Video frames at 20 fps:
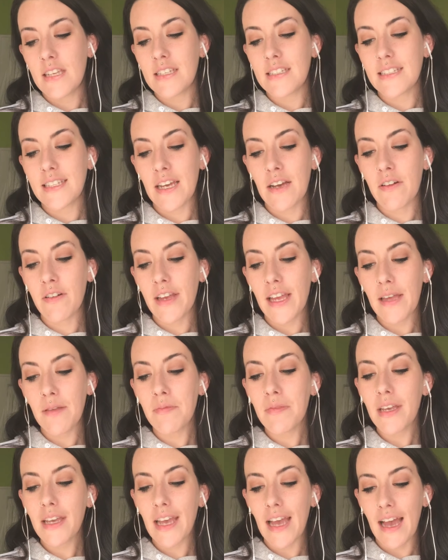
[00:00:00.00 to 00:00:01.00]
Down
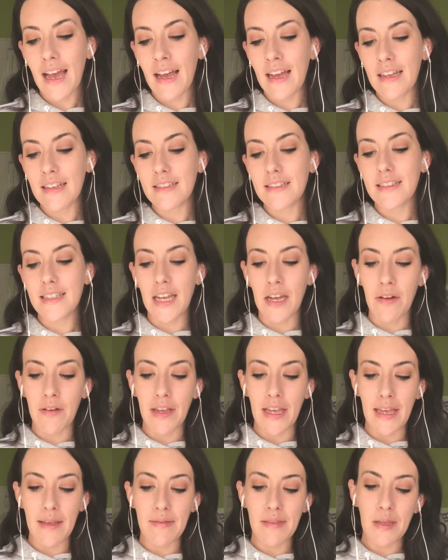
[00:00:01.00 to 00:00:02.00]
came the cat, down
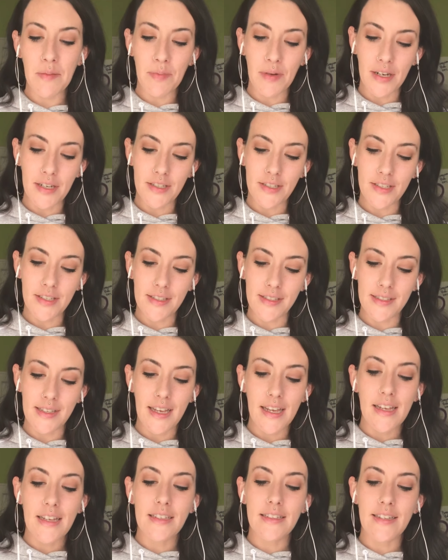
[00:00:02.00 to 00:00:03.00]
came the brushes,
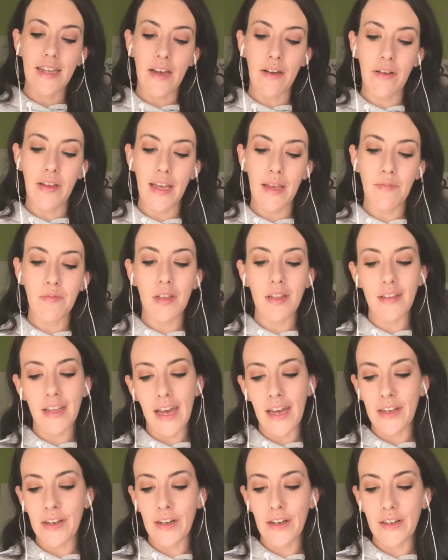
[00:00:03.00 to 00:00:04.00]
down came the
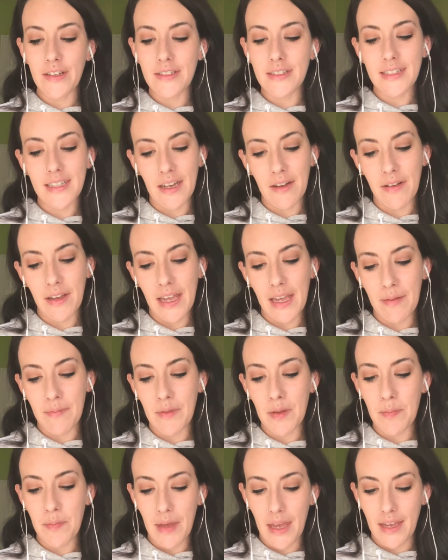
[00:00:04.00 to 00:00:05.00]
ladder, down came
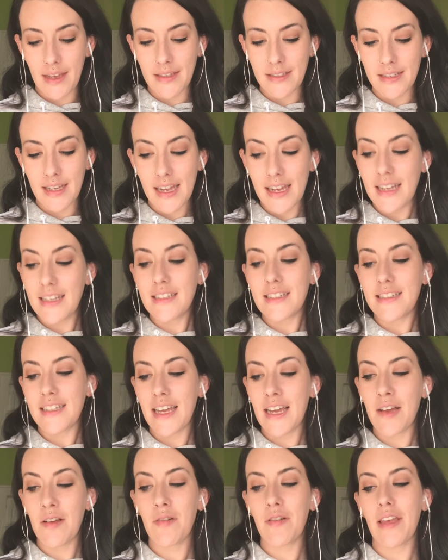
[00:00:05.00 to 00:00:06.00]
the paint.
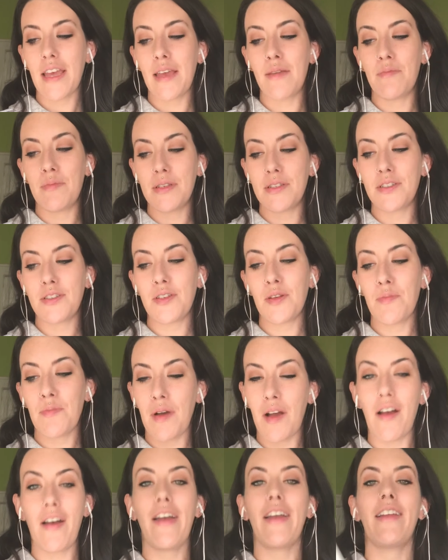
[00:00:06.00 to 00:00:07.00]
Down came Mr.
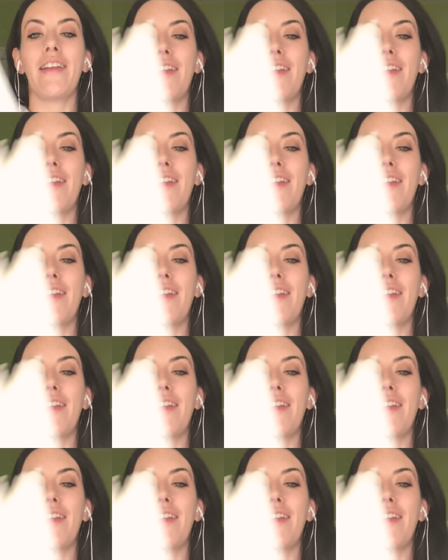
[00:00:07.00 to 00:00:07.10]
Pine.